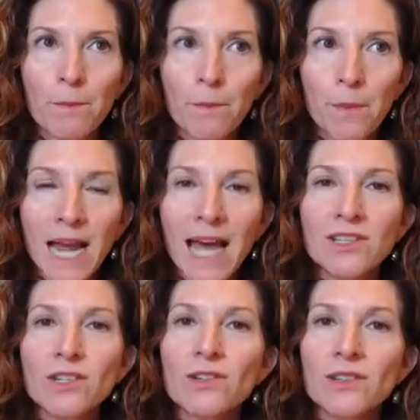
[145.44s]
But
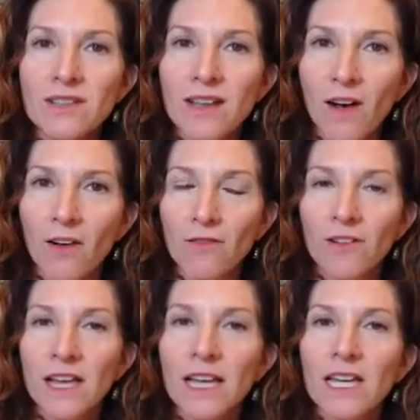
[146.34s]
ask yourself
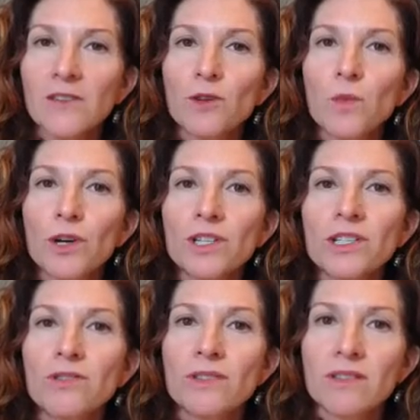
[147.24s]
if the words that
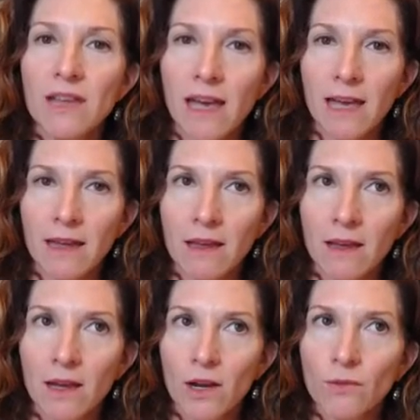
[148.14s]
you say
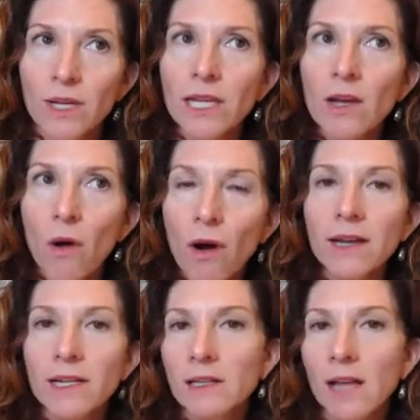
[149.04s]
really are
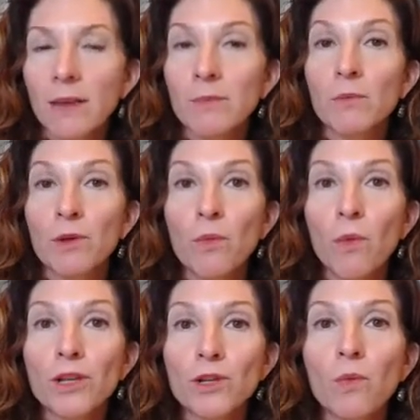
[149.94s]
in alignment with
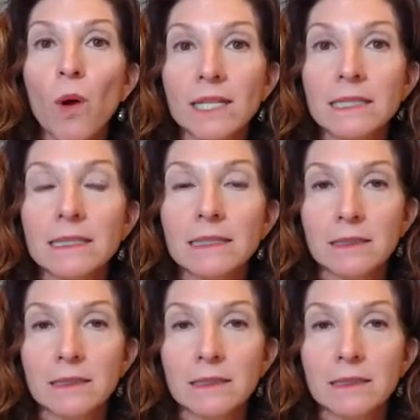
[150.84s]
what you want